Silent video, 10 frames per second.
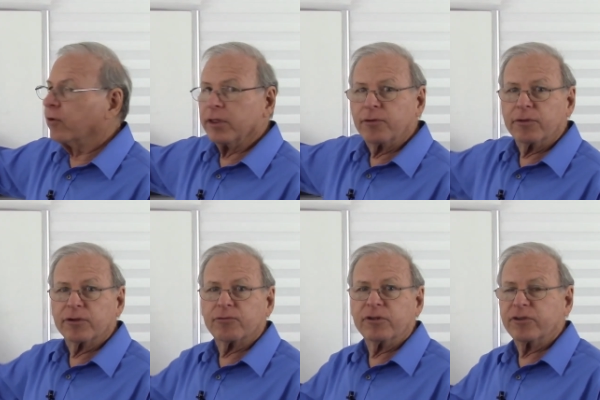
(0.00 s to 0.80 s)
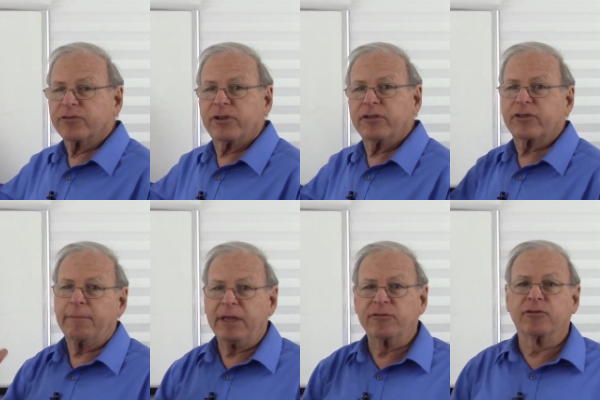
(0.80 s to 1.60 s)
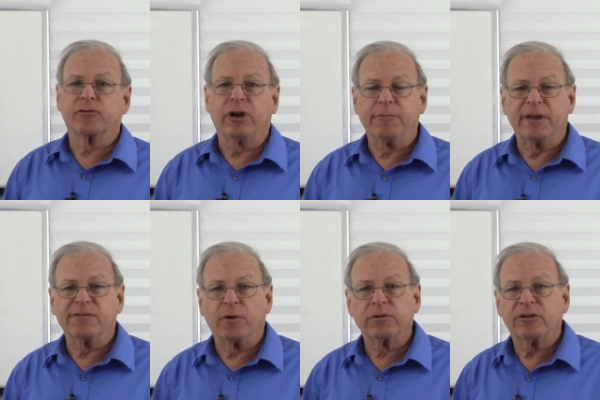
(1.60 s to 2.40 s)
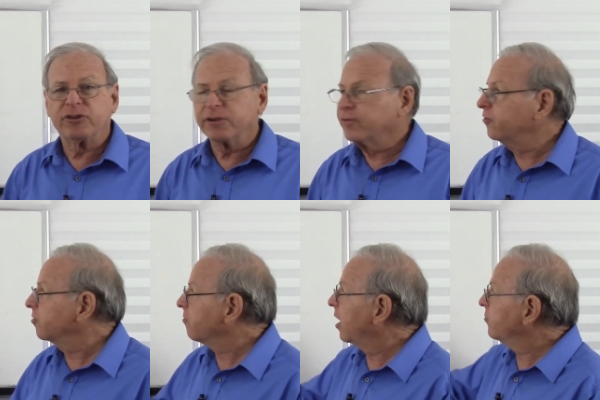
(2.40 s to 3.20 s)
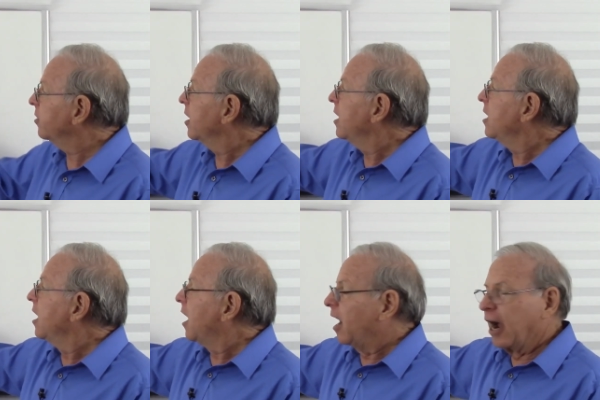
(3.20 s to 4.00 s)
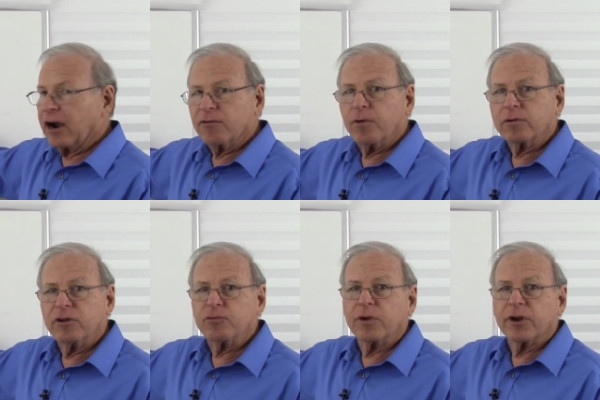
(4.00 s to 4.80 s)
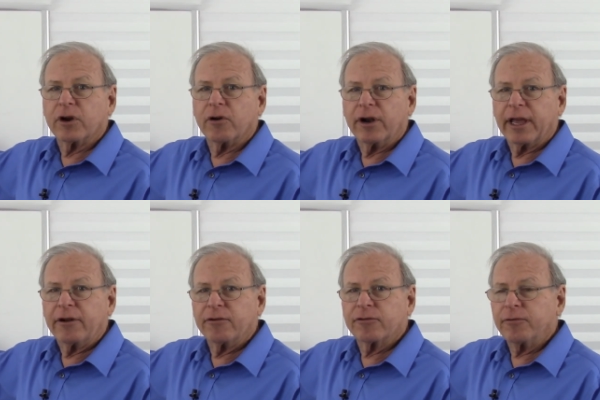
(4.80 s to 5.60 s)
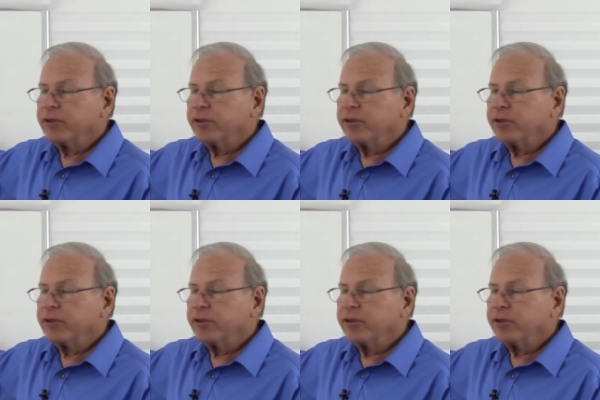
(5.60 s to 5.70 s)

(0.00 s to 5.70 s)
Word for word: going through this resistance. That means there's going to be a voltage difference across it. Higher voltage where the current enters the